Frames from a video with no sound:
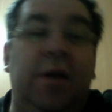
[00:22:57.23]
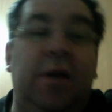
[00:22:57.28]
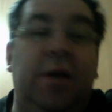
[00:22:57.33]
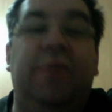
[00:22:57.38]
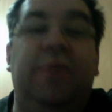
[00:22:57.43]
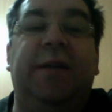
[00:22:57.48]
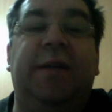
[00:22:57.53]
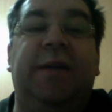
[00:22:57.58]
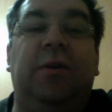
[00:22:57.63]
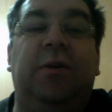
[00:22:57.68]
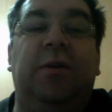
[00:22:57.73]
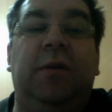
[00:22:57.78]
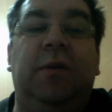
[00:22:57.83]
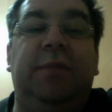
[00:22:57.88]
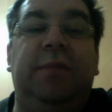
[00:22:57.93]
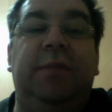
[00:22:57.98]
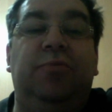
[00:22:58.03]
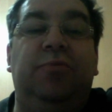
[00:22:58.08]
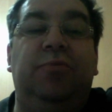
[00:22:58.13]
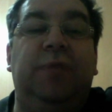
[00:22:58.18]
that only
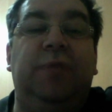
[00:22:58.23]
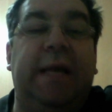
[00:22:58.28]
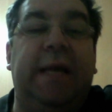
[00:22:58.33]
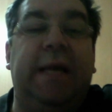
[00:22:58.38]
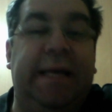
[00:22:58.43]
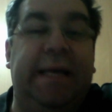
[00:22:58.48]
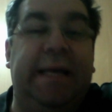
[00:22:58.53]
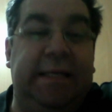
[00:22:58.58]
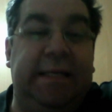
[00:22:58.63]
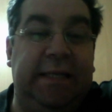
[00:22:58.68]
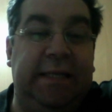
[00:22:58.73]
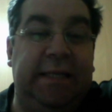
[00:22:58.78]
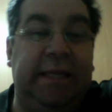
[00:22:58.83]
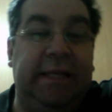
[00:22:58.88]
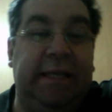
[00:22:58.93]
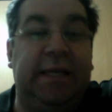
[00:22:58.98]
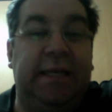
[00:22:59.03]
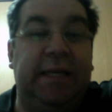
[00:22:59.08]
Musa can see it,